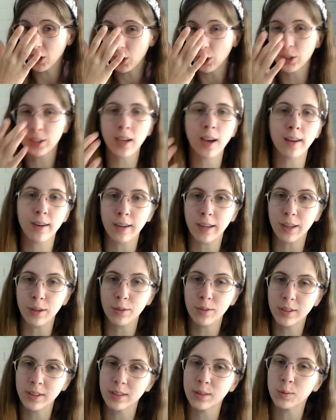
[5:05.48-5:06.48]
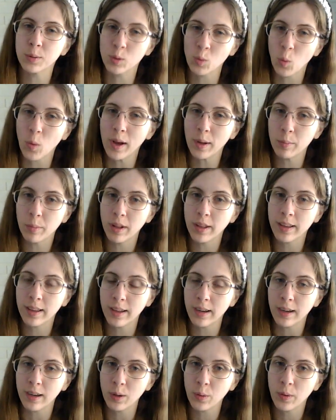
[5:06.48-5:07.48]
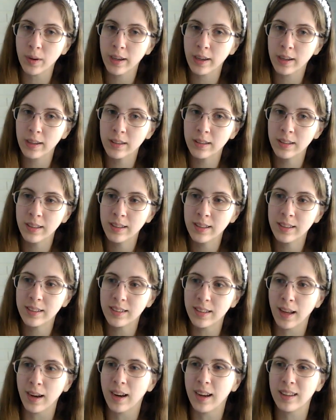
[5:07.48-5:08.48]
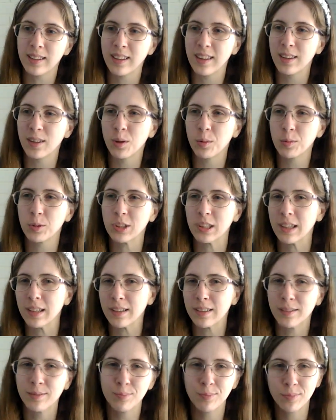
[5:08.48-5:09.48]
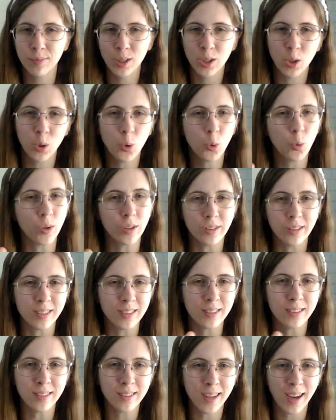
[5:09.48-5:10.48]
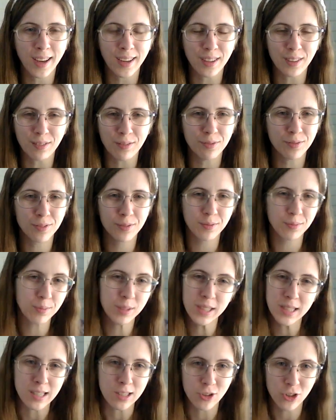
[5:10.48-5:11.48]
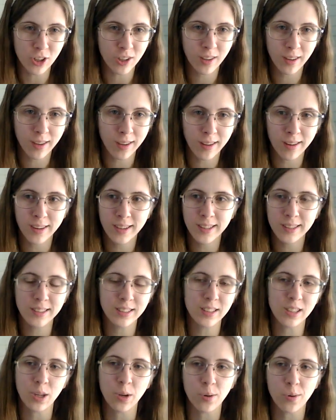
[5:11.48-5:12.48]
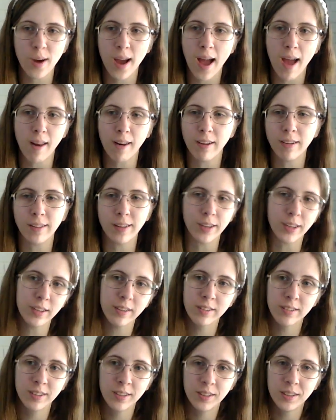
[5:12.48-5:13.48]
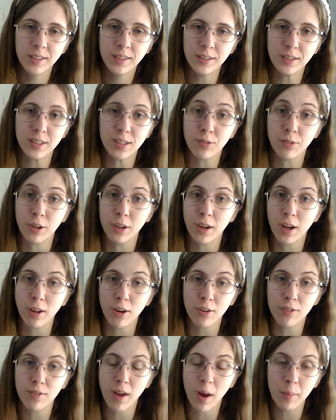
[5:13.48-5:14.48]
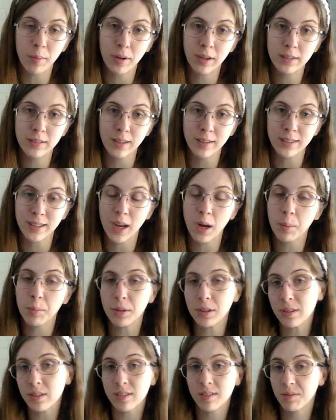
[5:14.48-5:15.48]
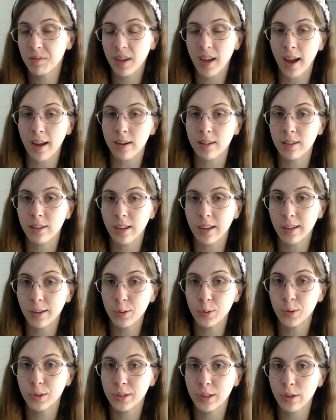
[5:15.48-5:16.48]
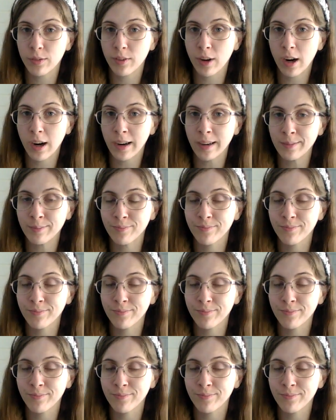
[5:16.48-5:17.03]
looks kind of cute because it was a white blanket anyway that had like almost like quilted kind of stitching in it. So adding like different color fabrics on top is kind of looking cool so far.